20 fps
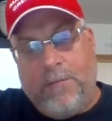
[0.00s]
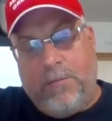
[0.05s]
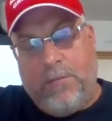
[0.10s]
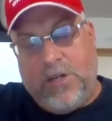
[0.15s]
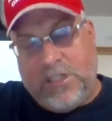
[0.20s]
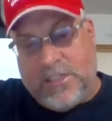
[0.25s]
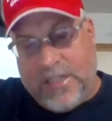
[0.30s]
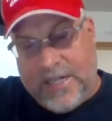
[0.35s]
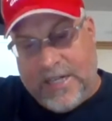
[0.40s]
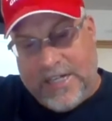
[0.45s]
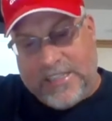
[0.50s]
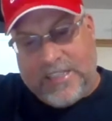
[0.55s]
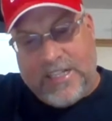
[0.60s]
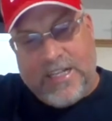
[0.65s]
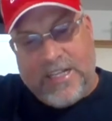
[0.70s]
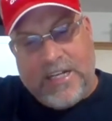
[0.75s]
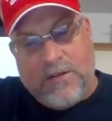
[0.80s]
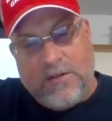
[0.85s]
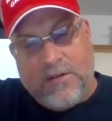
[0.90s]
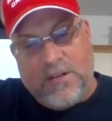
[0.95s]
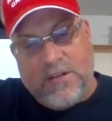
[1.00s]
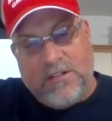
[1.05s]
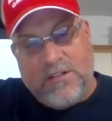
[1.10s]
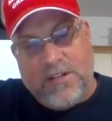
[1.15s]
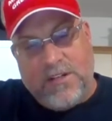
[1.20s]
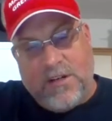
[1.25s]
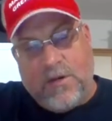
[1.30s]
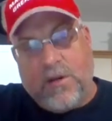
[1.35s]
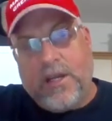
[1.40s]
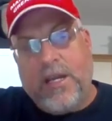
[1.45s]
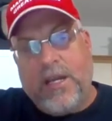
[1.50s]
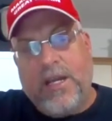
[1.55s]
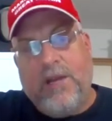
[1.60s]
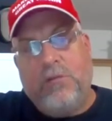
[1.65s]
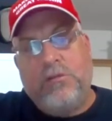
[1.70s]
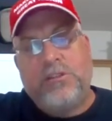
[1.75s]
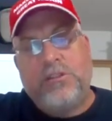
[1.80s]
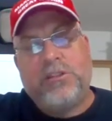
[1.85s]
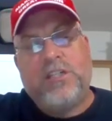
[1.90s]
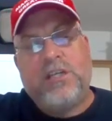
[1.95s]
President Eisenhower, okay,
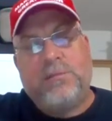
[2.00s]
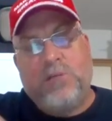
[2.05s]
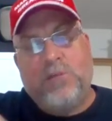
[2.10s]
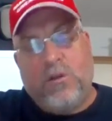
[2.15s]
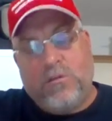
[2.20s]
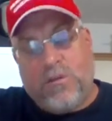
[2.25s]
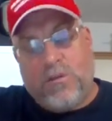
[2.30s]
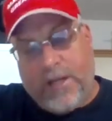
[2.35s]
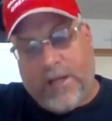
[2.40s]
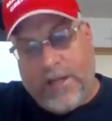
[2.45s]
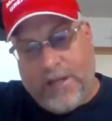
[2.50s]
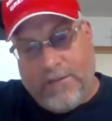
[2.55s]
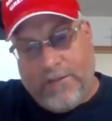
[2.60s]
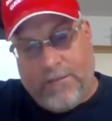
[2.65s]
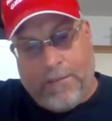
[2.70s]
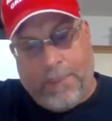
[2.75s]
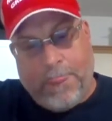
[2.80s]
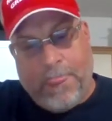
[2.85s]
we'll skip over him.